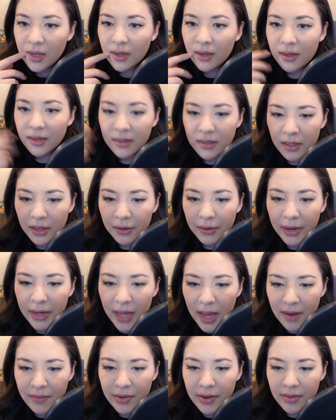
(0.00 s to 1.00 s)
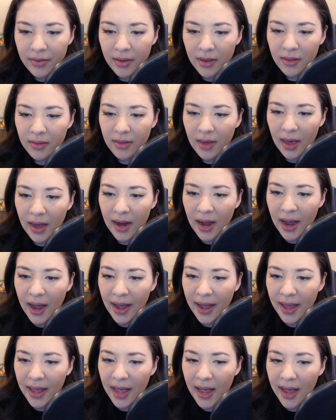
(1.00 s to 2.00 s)
Considering everything that
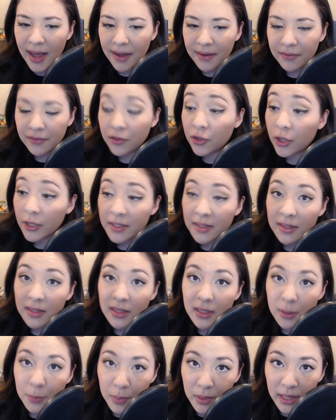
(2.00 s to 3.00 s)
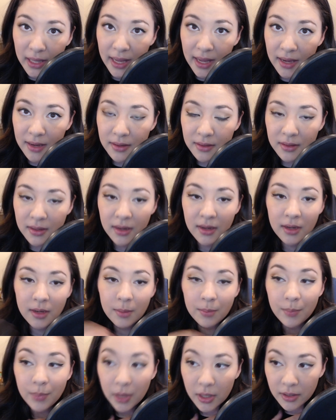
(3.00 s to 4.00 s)
I have just explained,
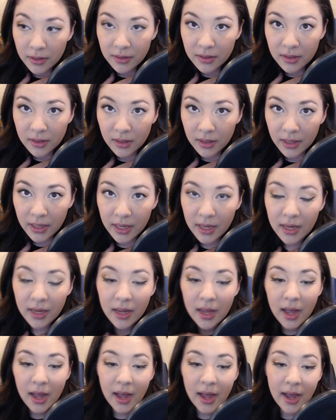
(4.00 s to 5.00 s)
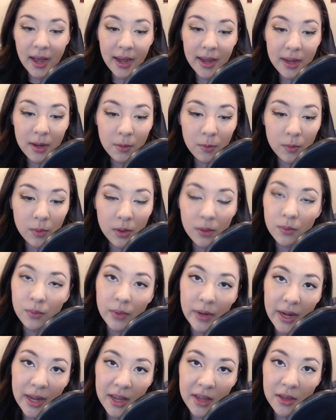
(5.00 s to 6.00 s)
personally, I will
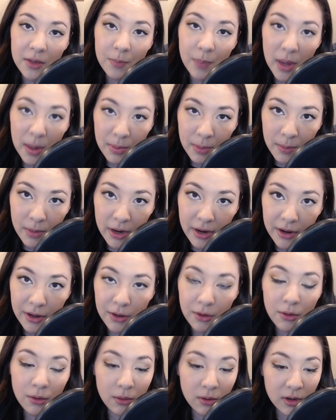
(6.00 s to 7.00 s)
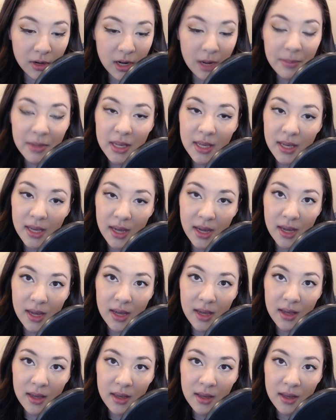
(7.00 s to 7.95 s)
rank Paper Mario Origami King